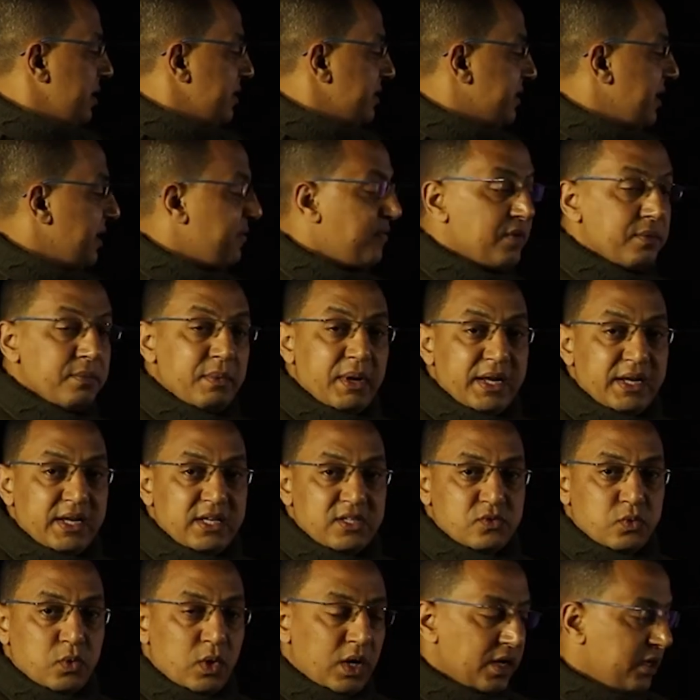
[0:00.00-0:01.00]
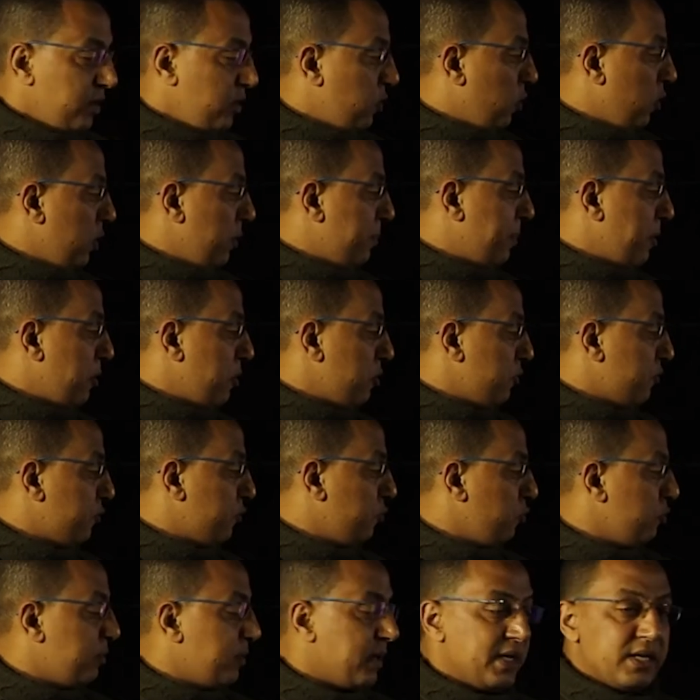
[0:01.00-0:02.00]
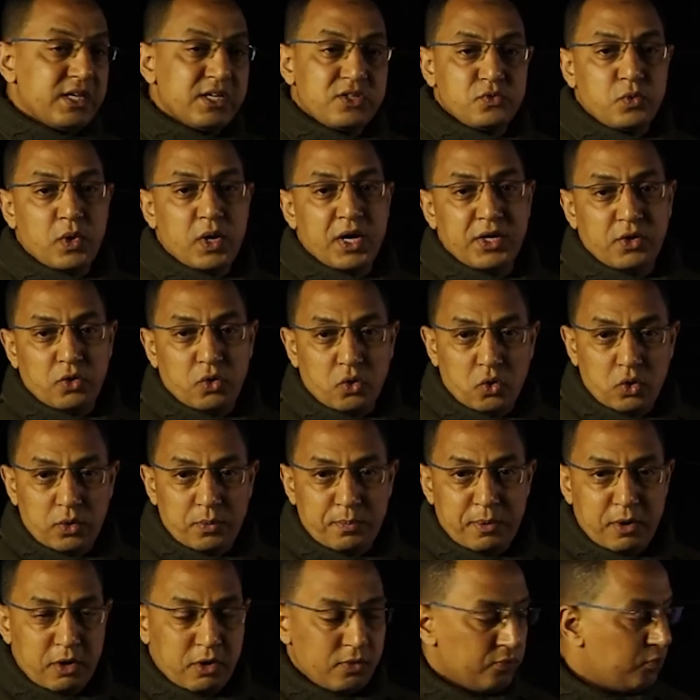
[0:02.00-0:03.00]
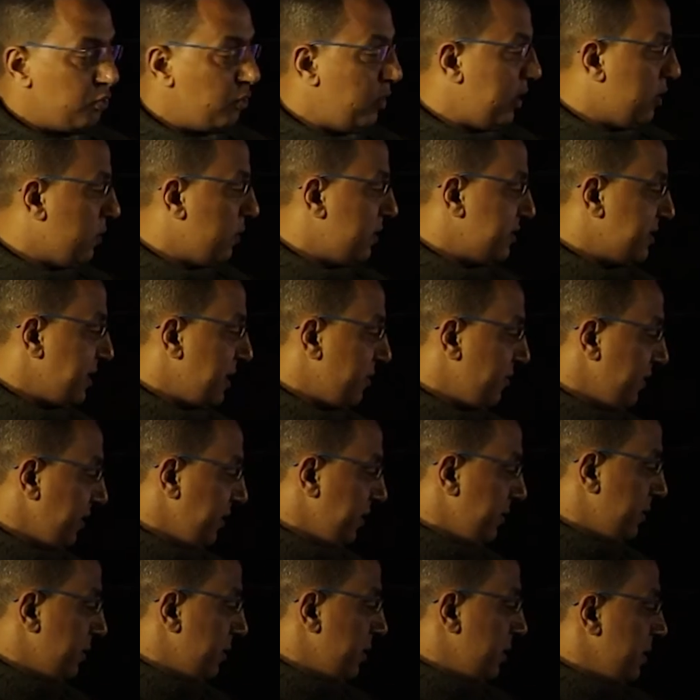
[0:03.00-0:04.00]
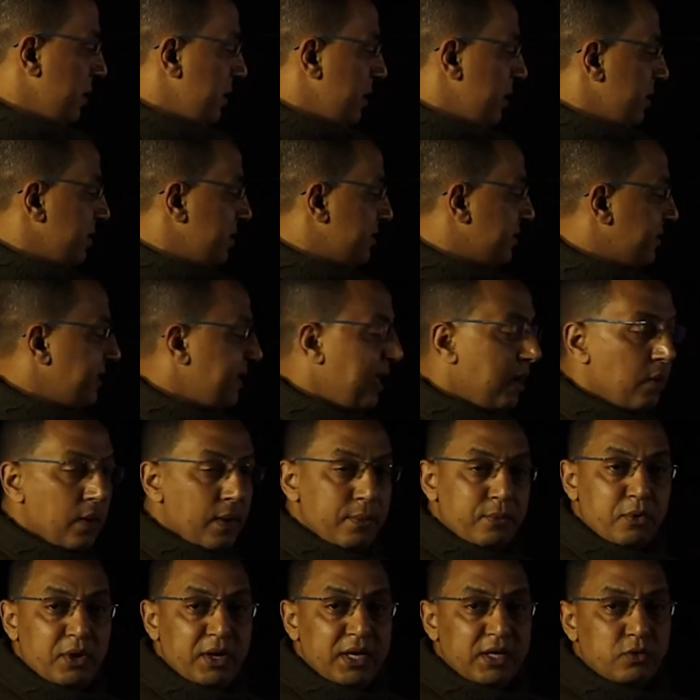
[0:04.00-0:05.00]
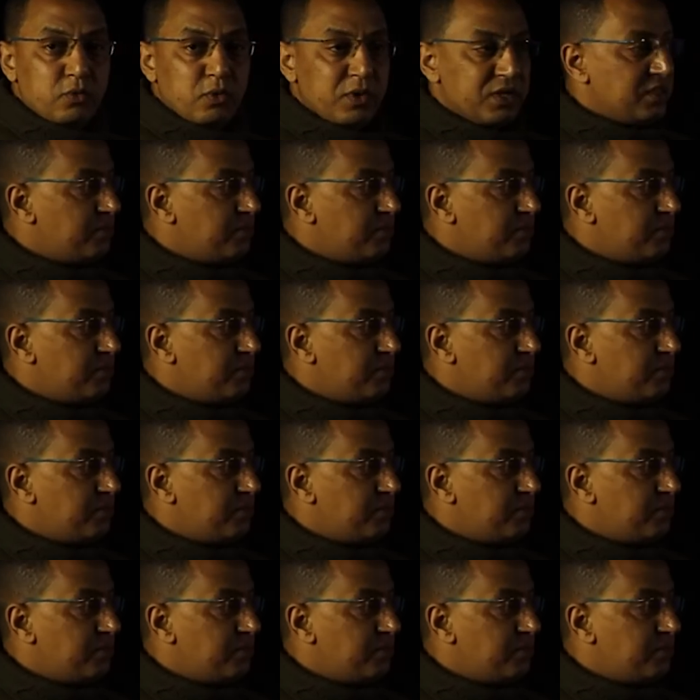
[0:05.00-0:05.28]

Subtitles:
7 minus y all power of 2 minus y all power of 2 equals 7. Now I'm going to